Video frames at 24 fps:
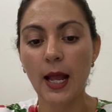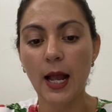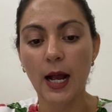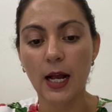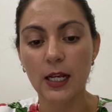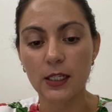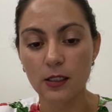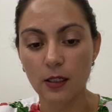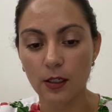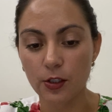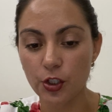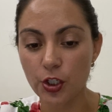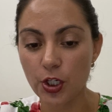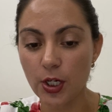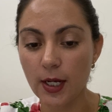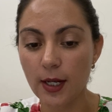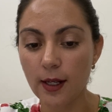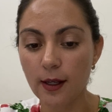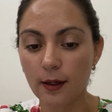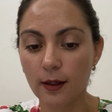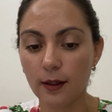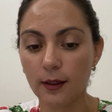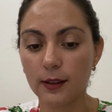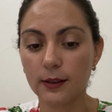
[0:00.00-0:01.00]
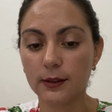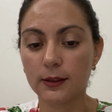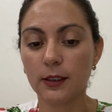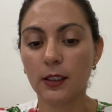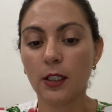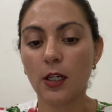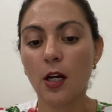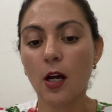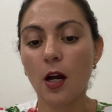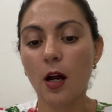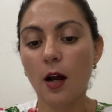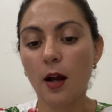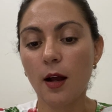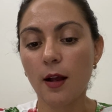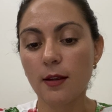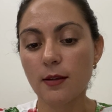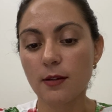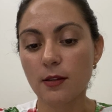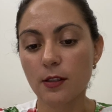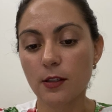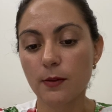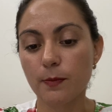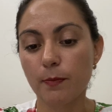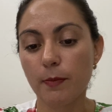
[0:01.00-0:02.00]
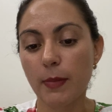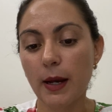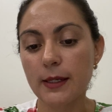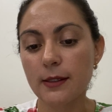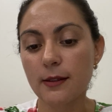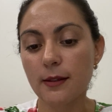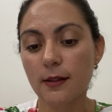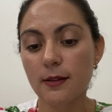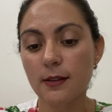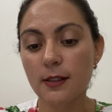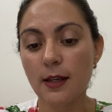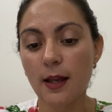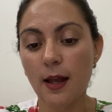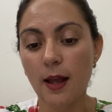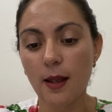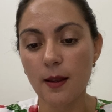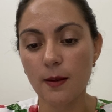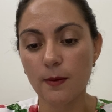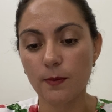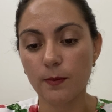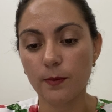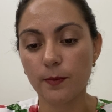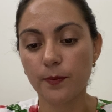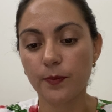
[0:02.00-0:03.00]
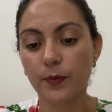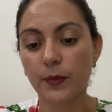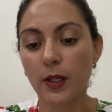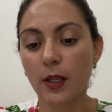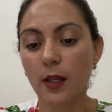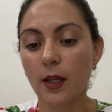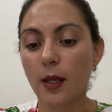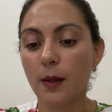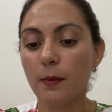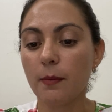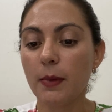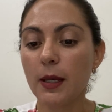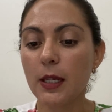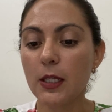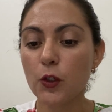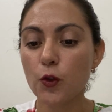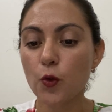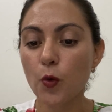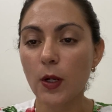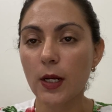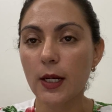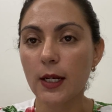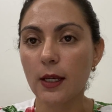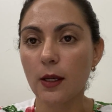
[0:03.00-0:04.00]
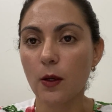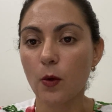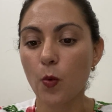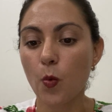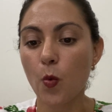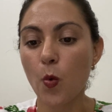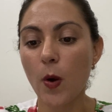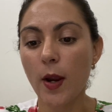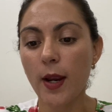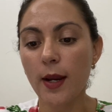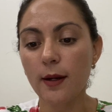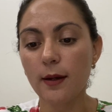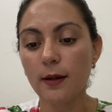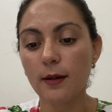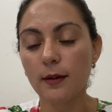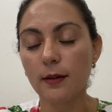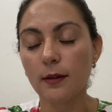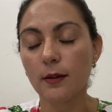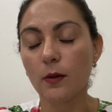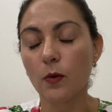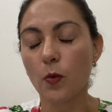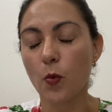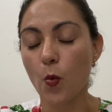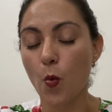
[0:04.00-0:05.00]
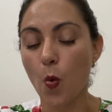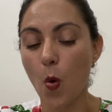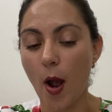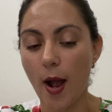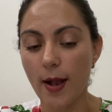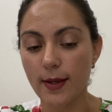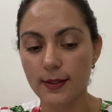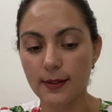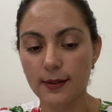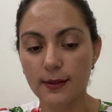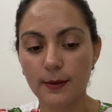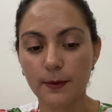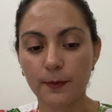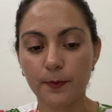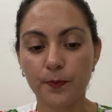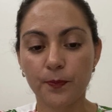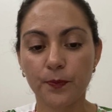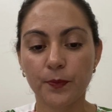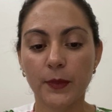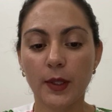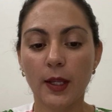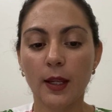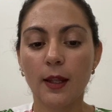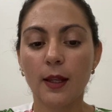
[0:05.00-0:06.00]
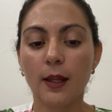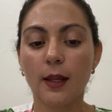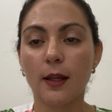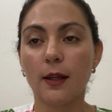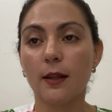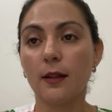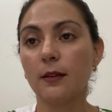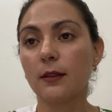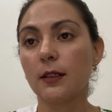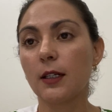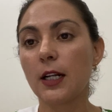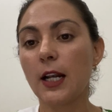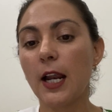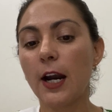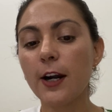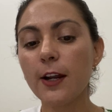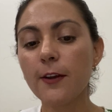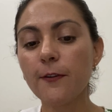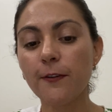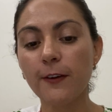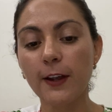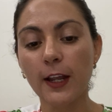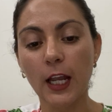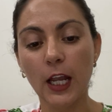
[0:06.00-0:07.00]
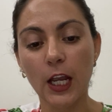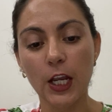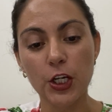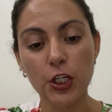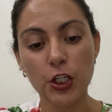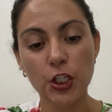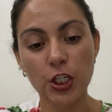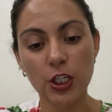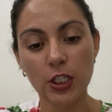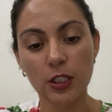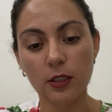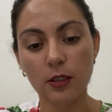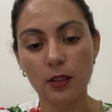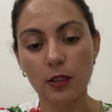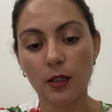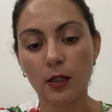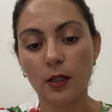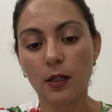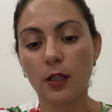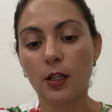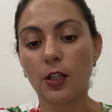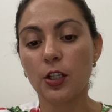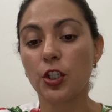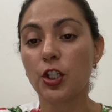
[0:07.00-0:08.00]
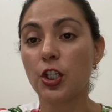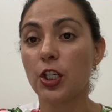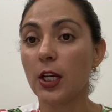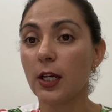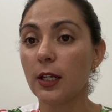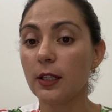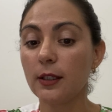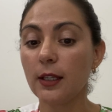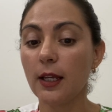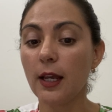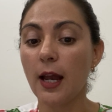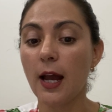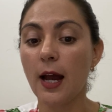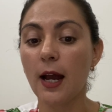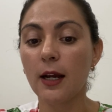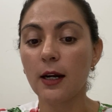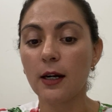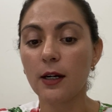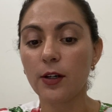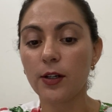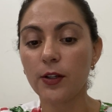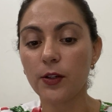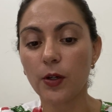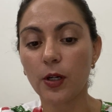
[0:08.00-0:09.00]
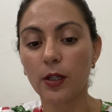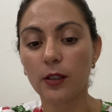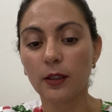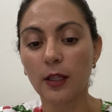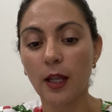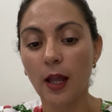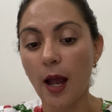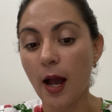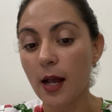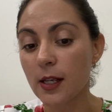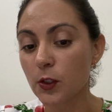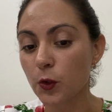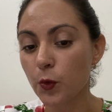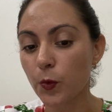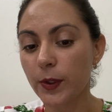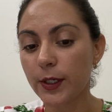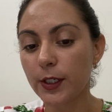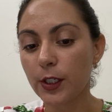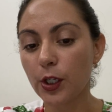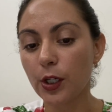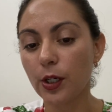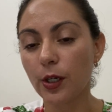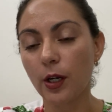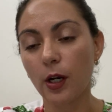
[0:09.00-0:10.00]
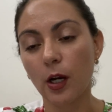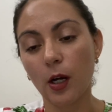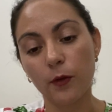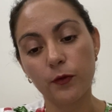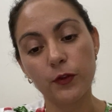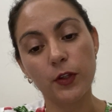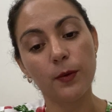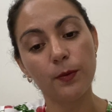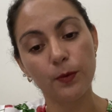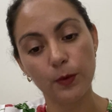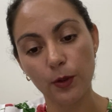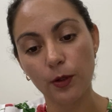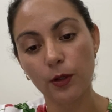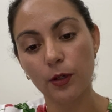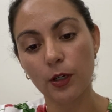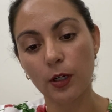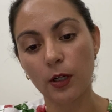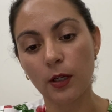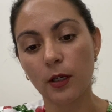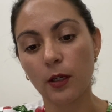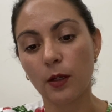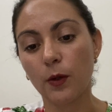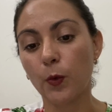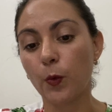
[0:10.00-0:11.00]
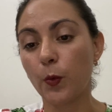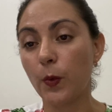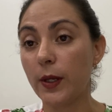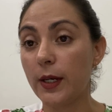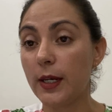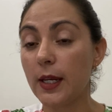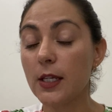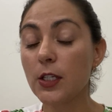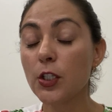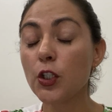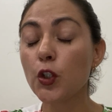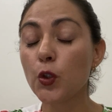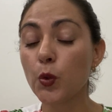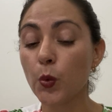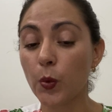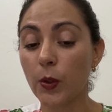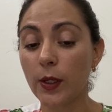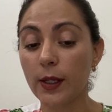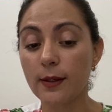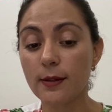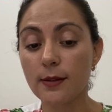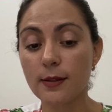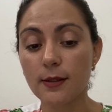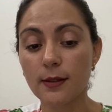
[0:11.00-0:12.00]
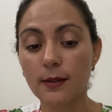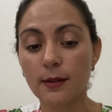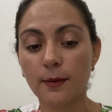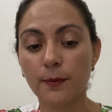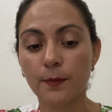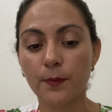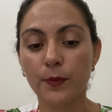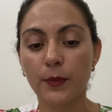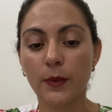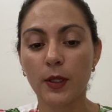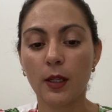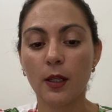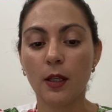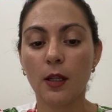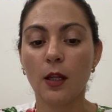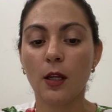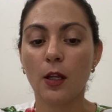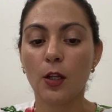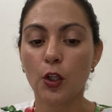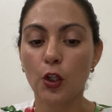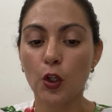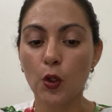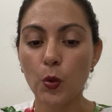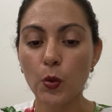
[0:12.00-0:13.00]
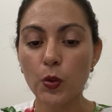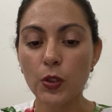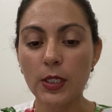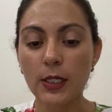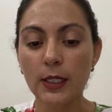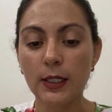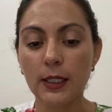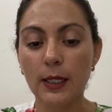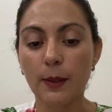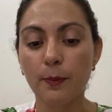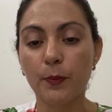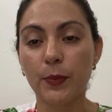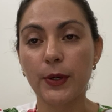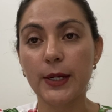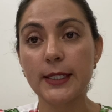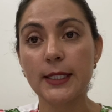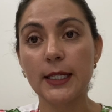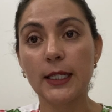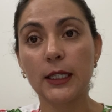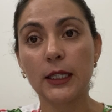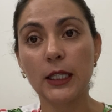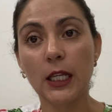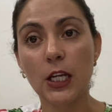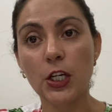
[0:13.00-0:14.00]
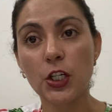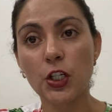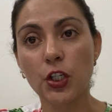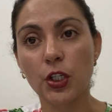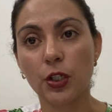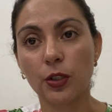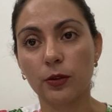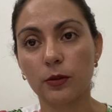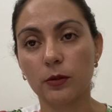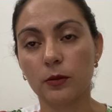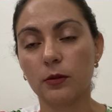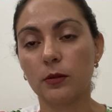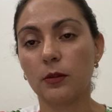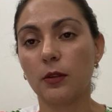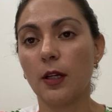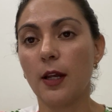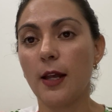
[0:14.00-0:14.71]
as a child, once, was the time, eventually, when, was. In clarification, check the answer of the book with the students using the presentation.